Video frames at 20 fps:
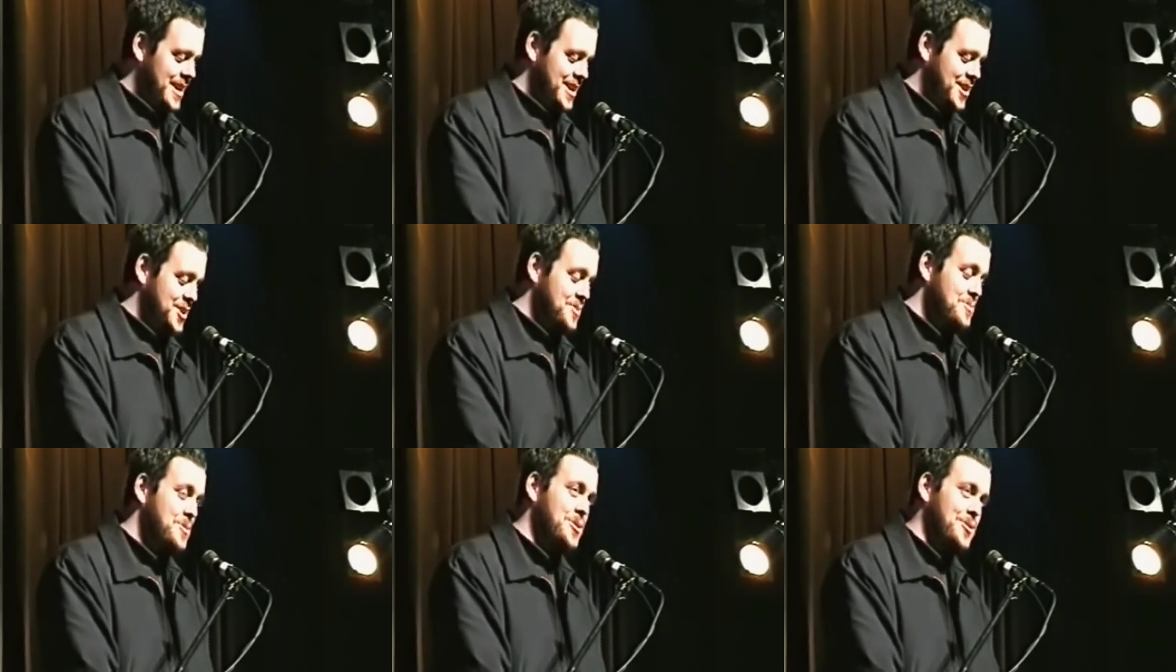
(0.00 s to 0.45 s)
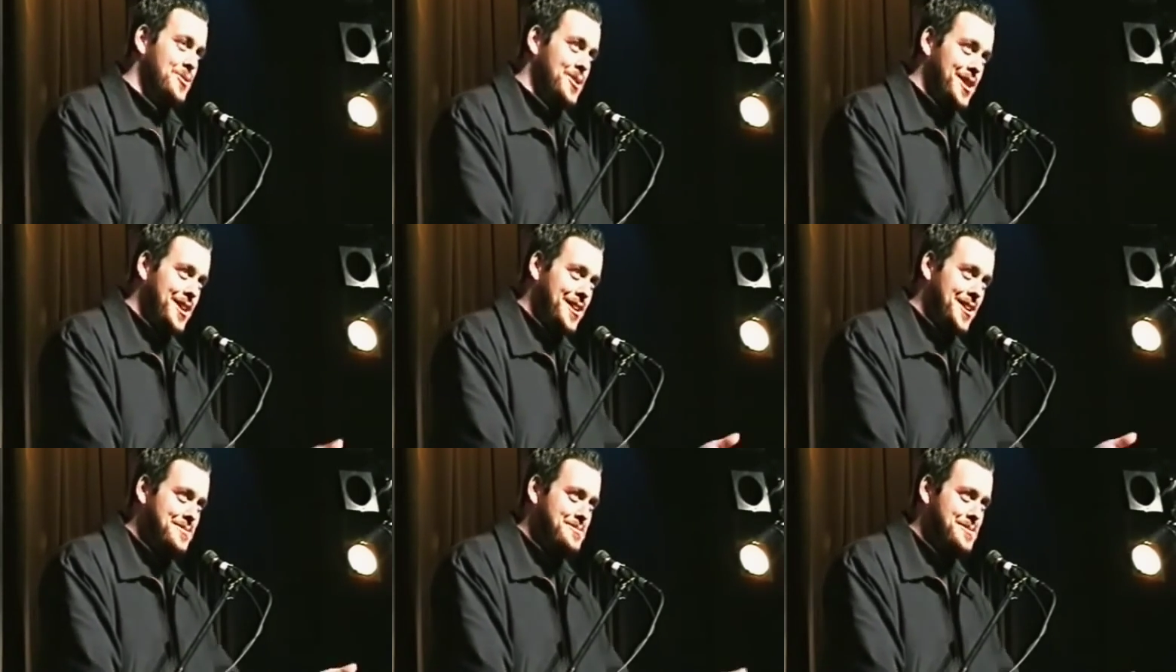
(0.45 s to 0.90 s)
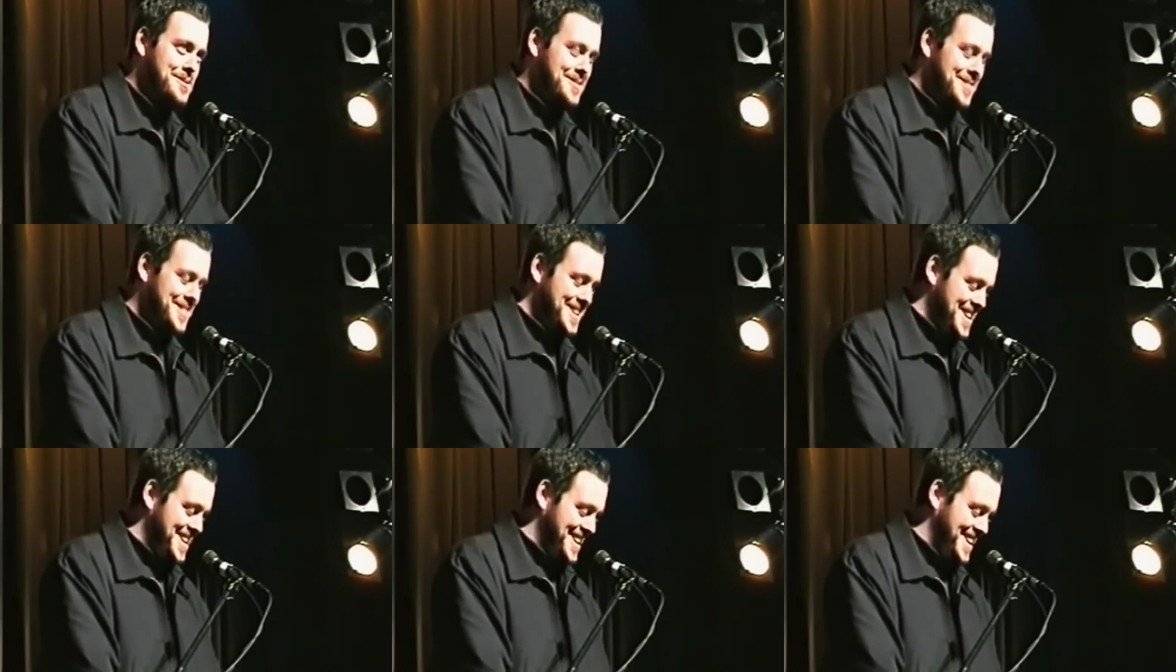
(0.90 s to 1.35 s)
You're more reliable.
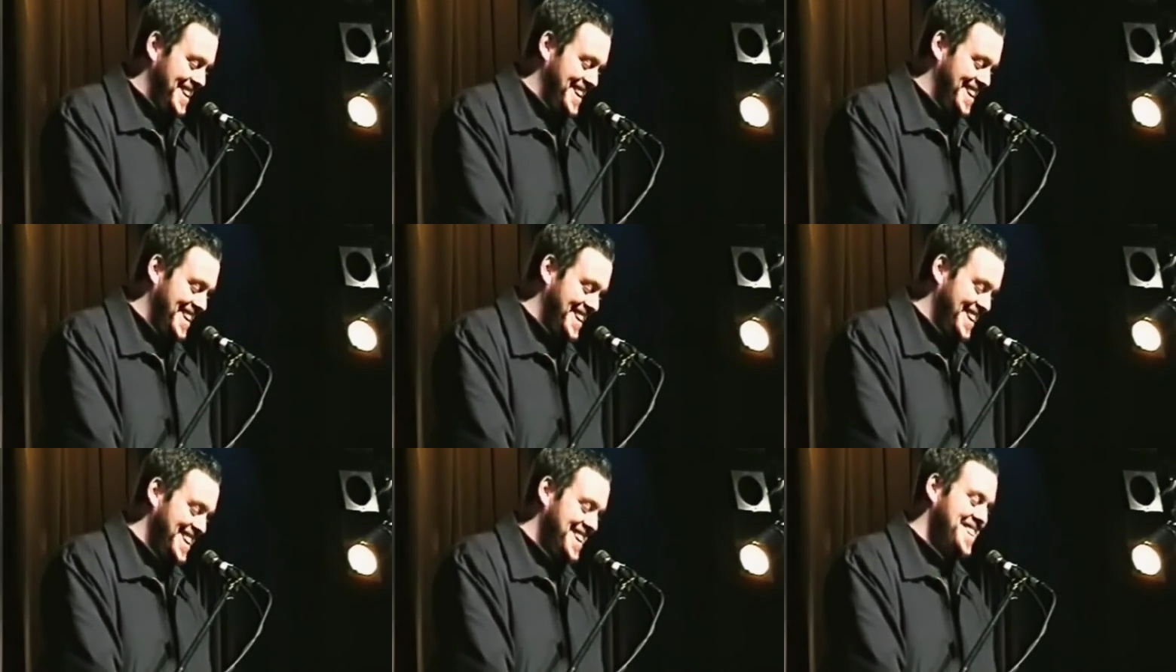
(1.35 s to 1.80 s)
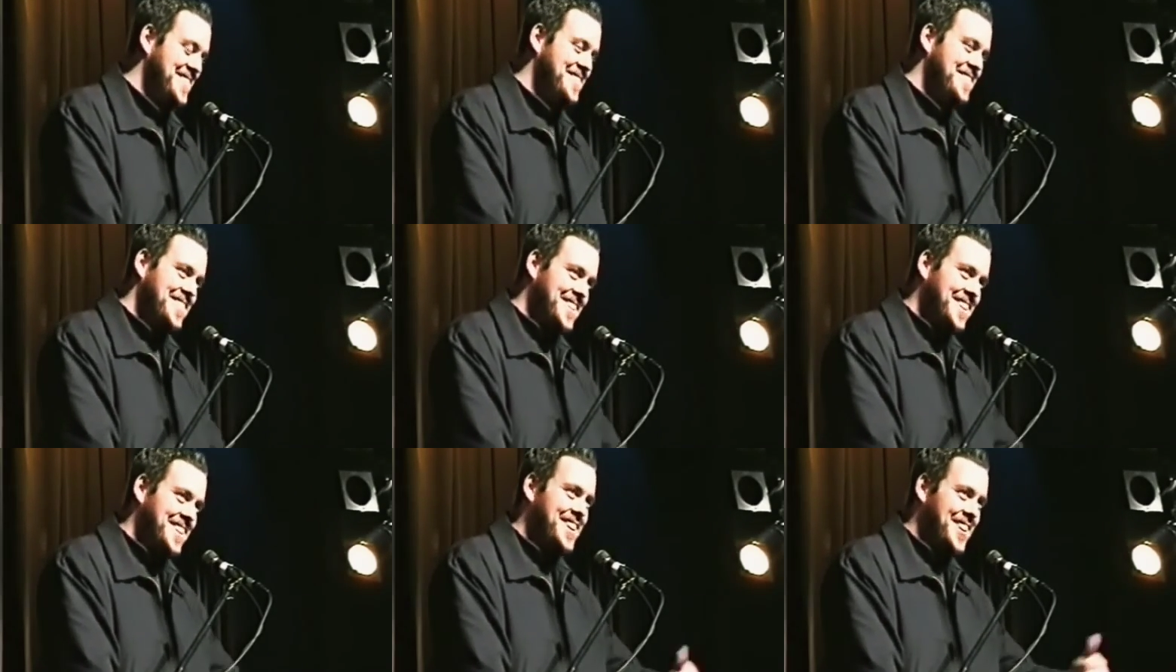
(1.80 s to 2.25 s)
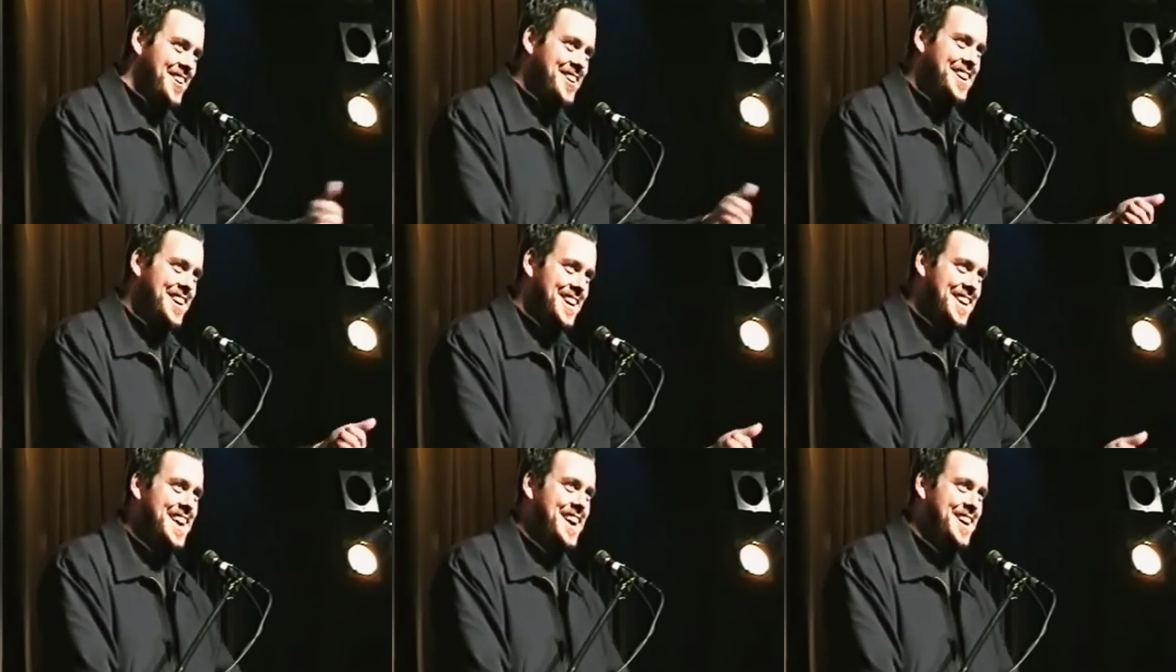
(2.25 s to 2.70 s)
I
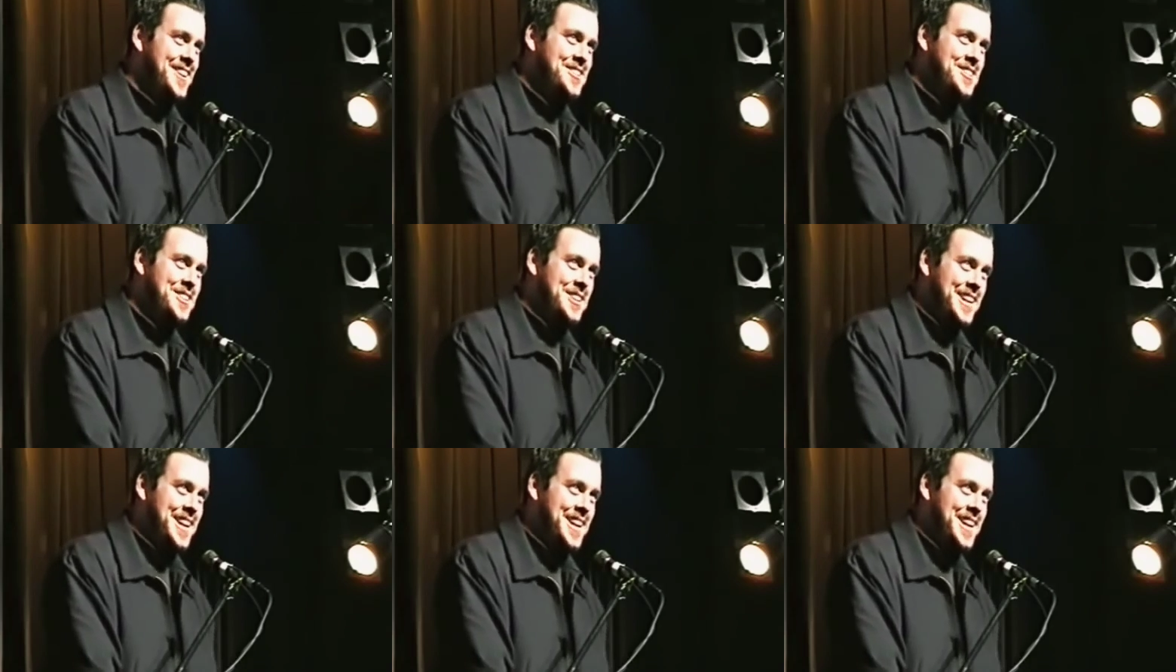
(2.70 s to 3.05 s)
can count on you